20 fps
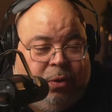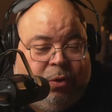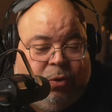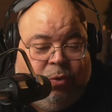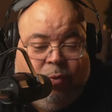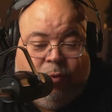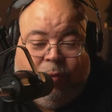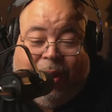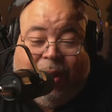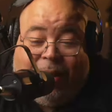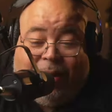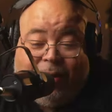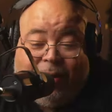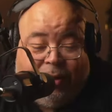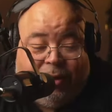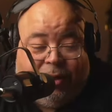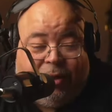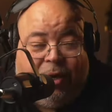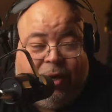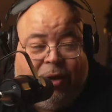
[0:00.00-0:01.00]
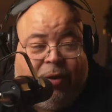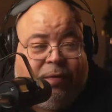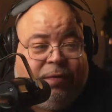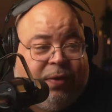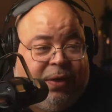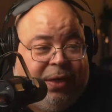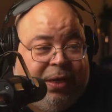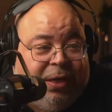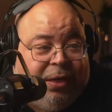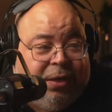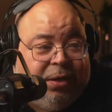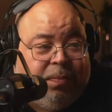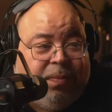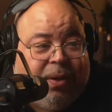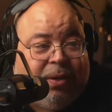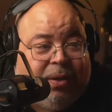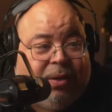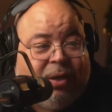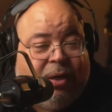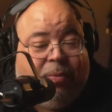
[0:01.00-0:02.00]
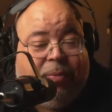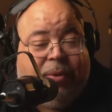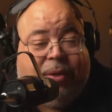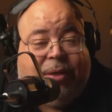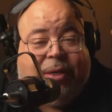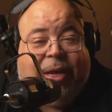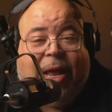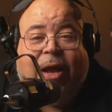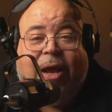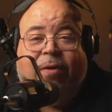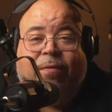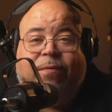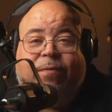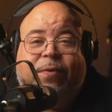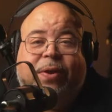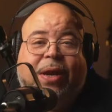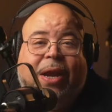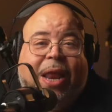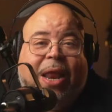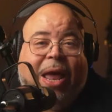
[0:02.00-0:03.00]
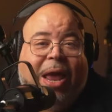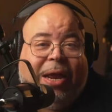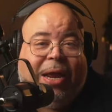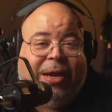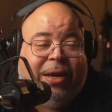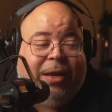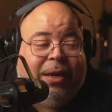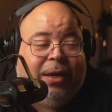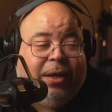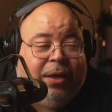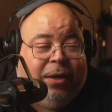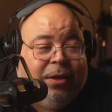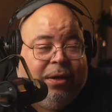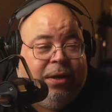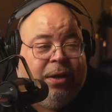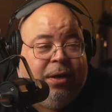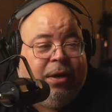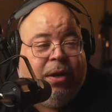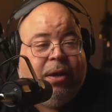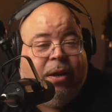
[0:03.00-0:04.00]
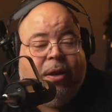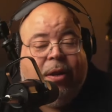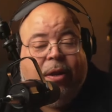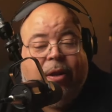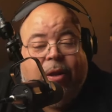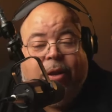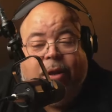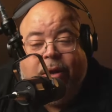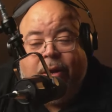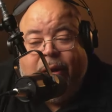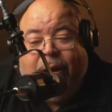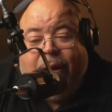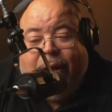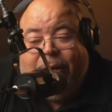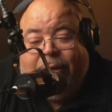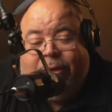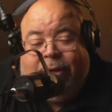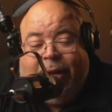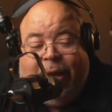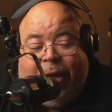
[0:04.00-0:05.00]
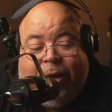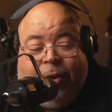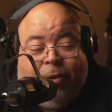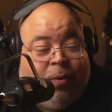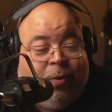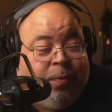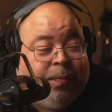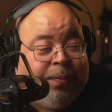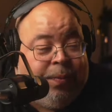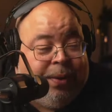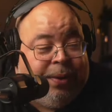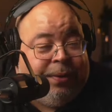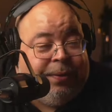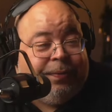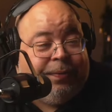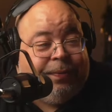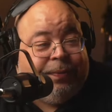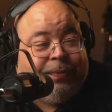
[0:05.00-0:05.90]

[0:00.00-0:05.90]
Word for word: do regular stuff, teach about cinematography, lighting, and you know, I just I don't know, man.